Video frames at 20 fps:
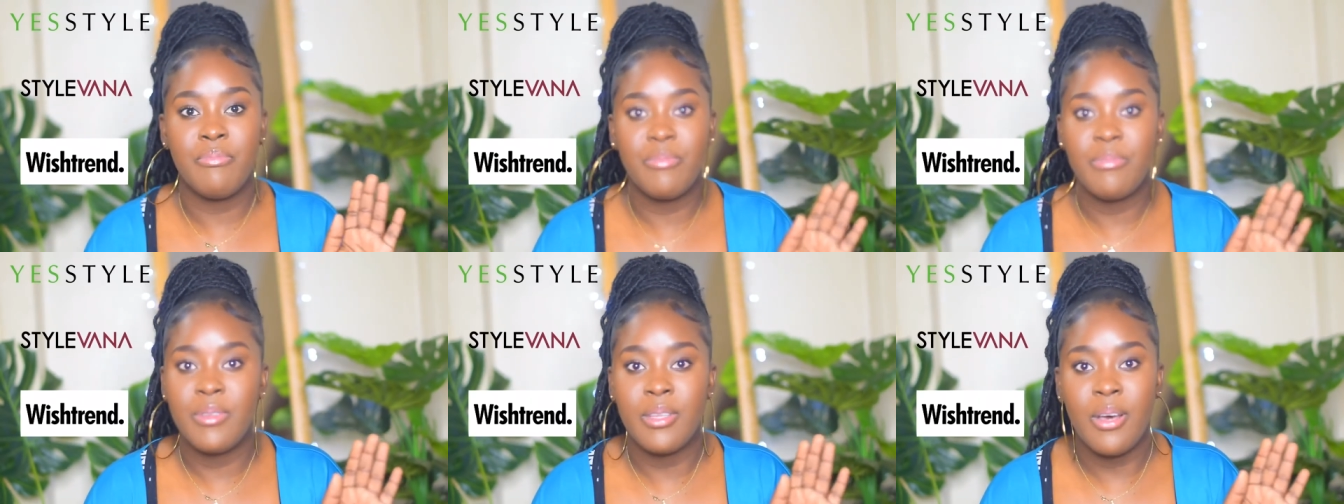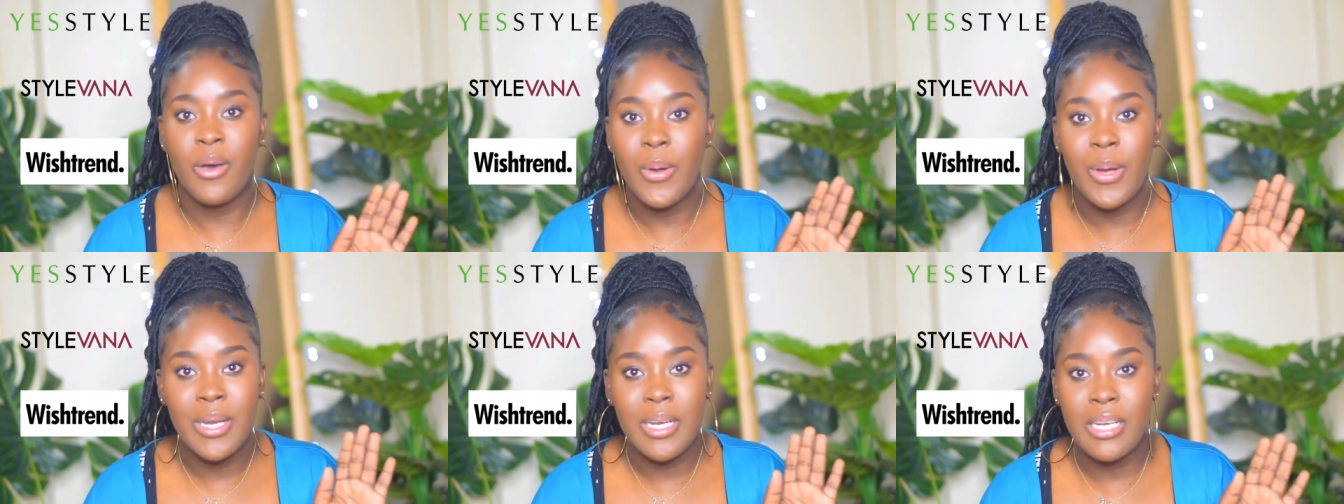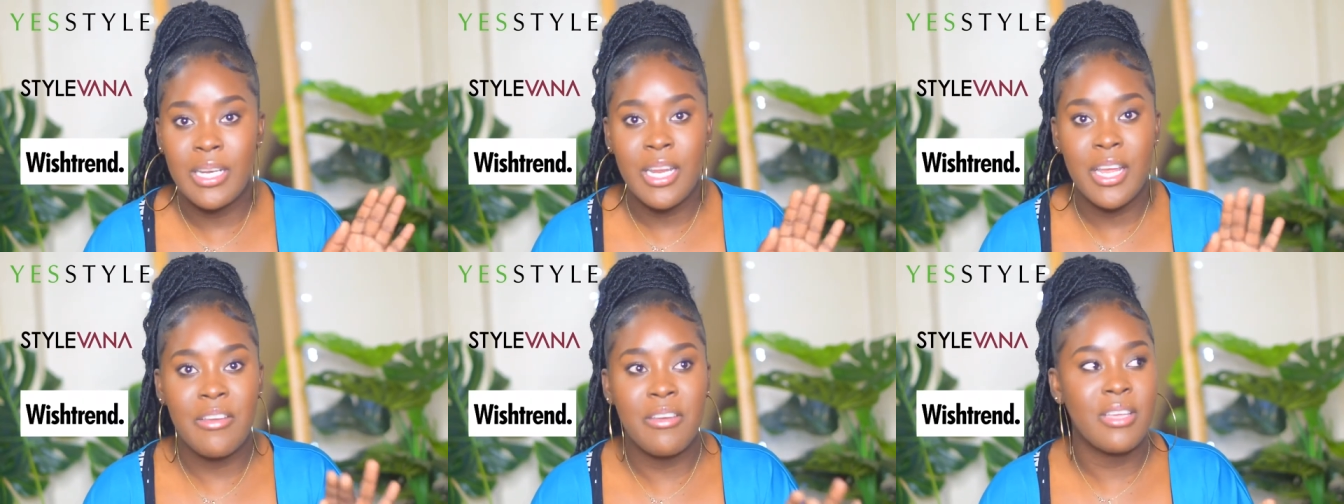the
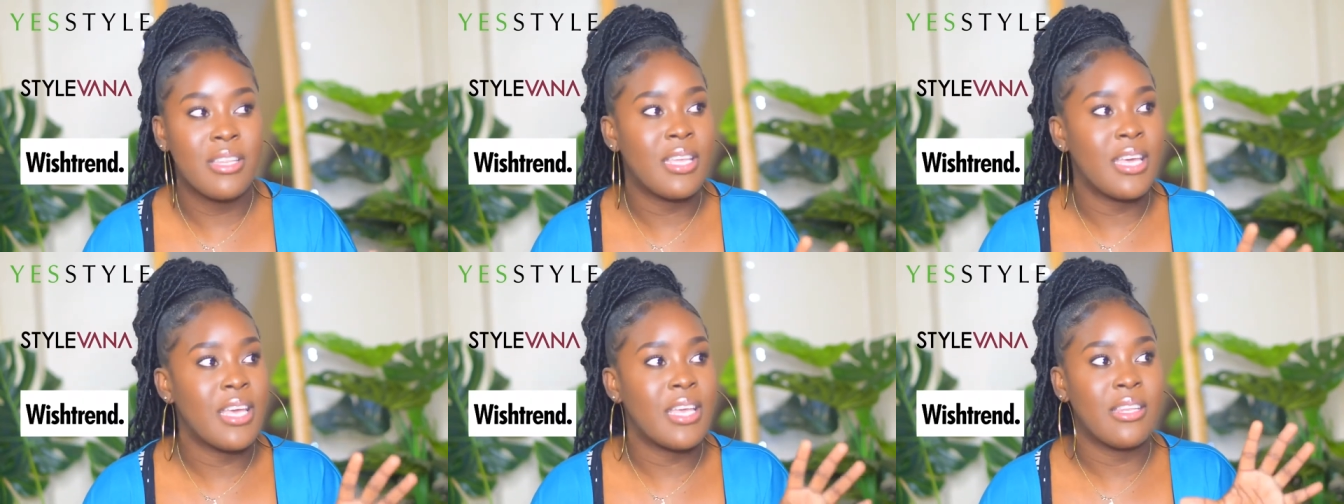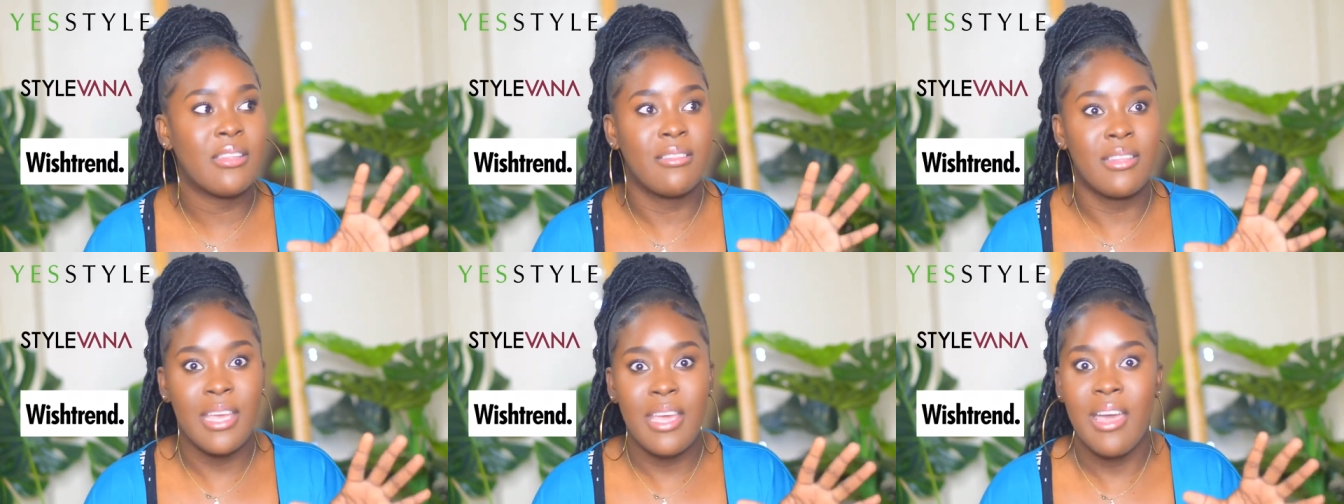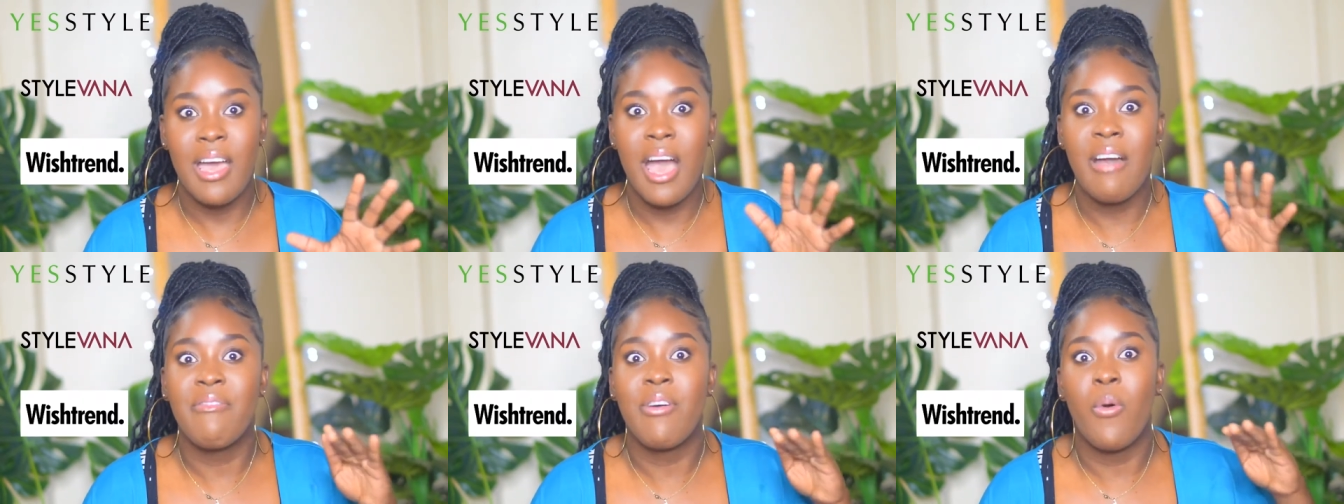ordinary they they
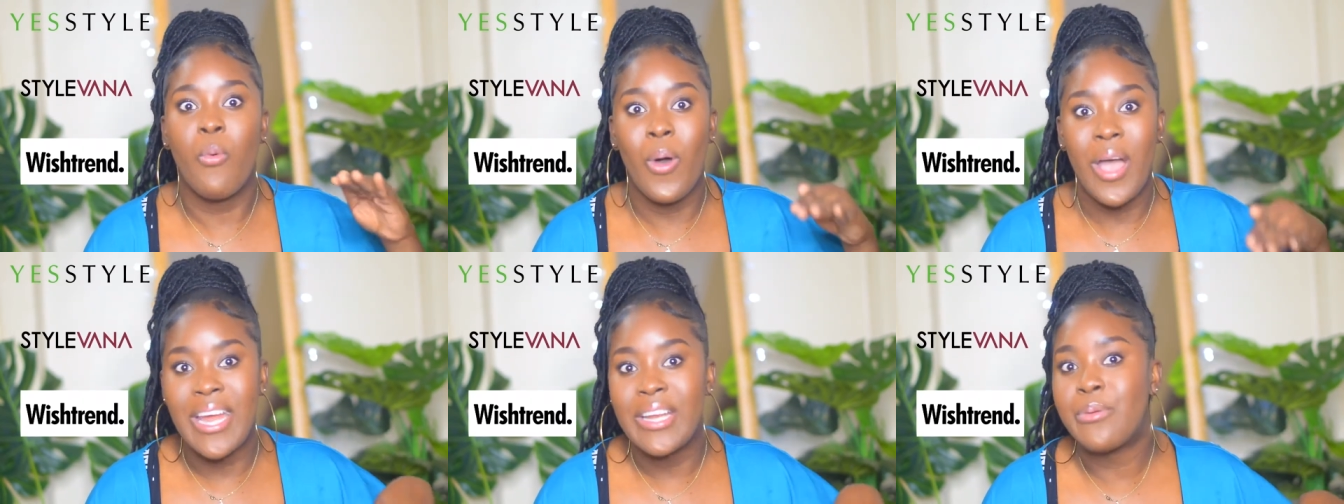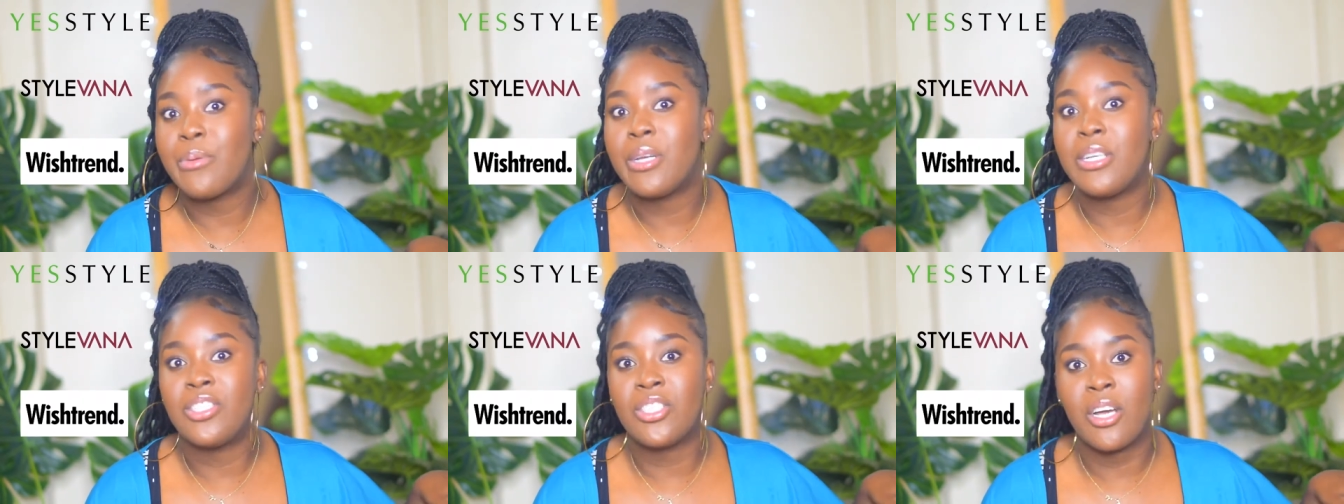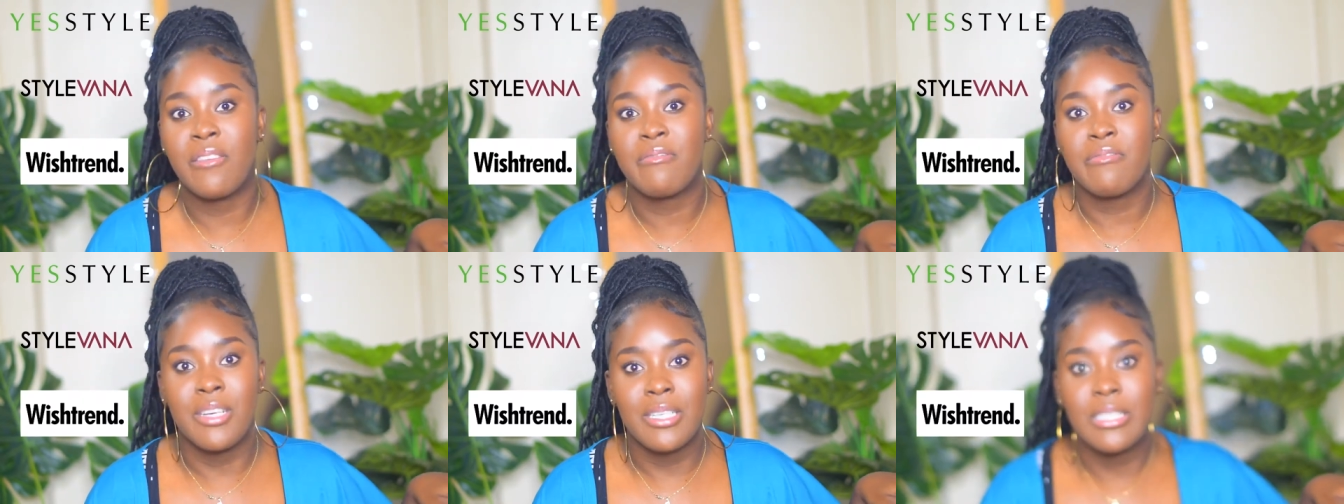have a wide range
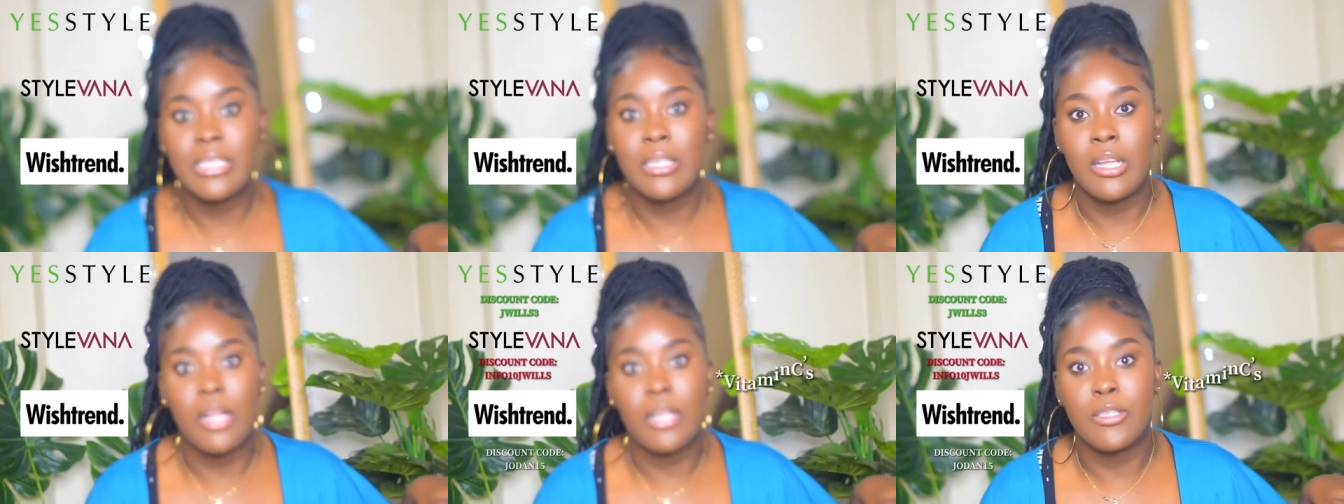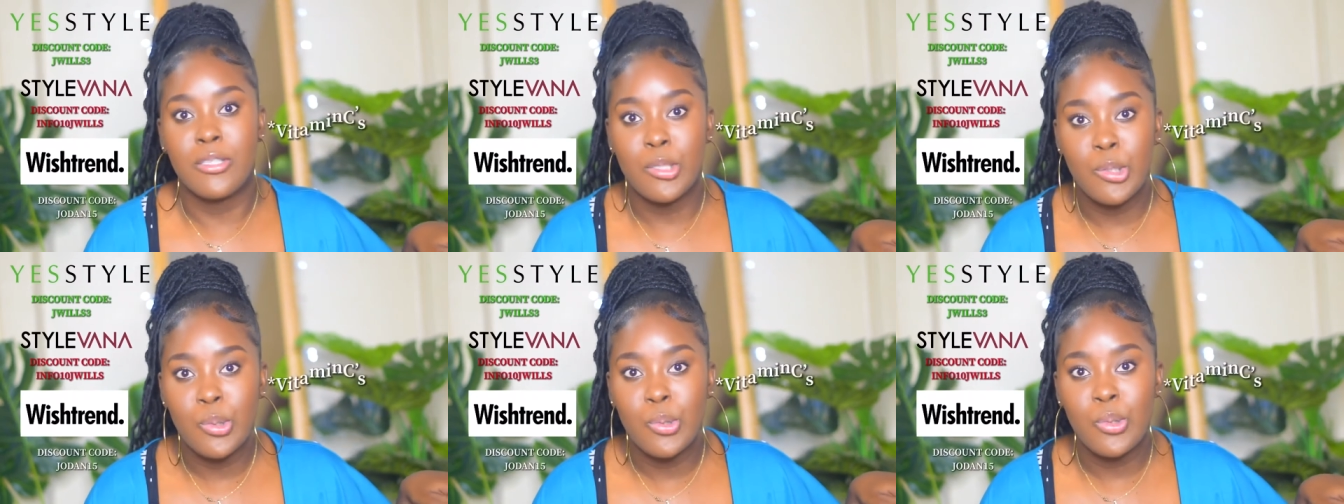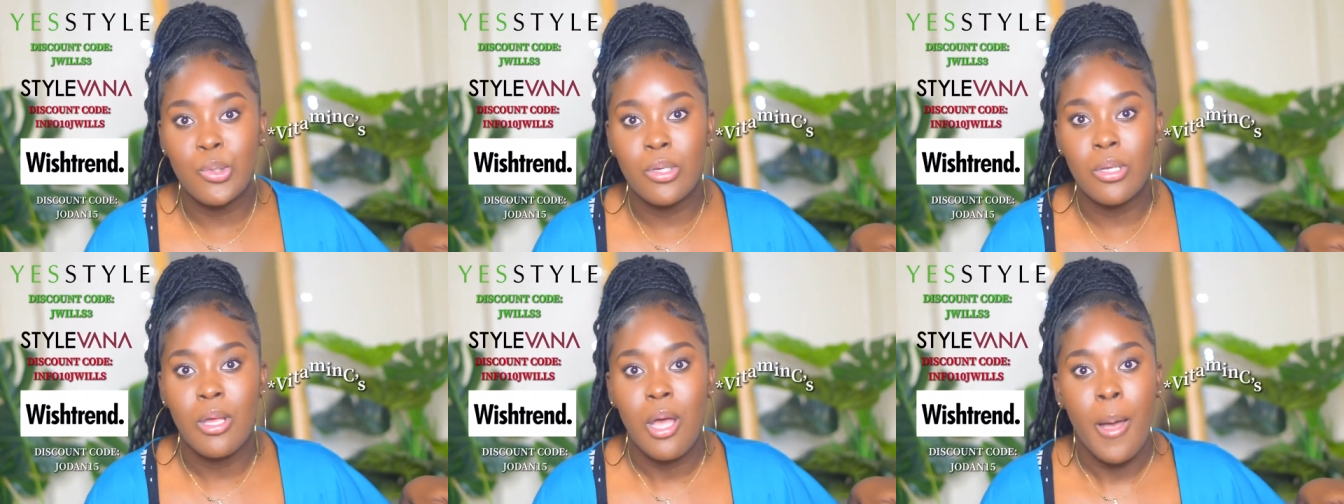of retinols
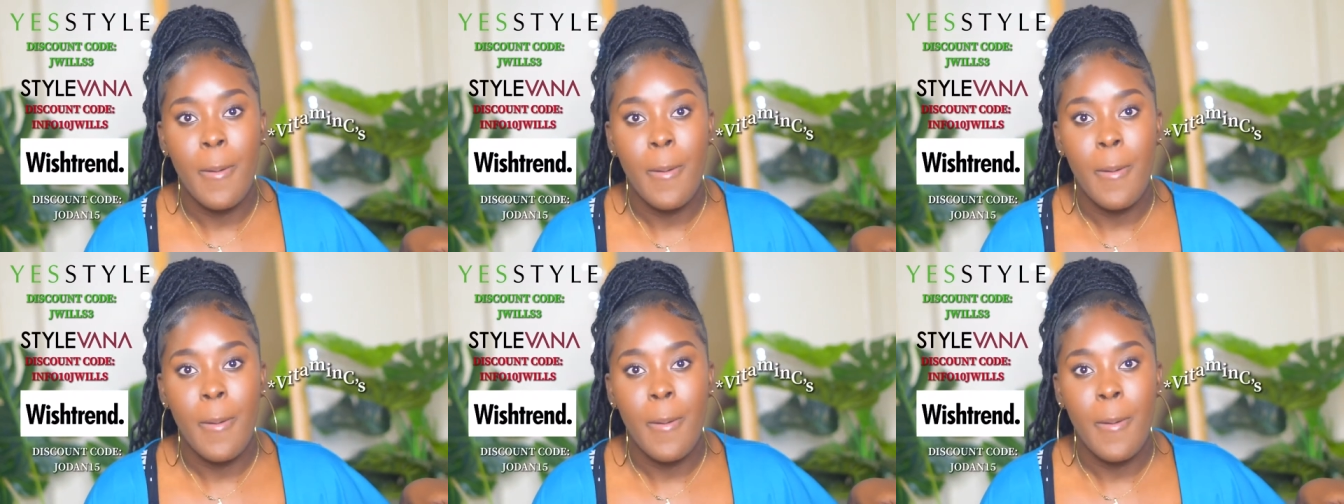too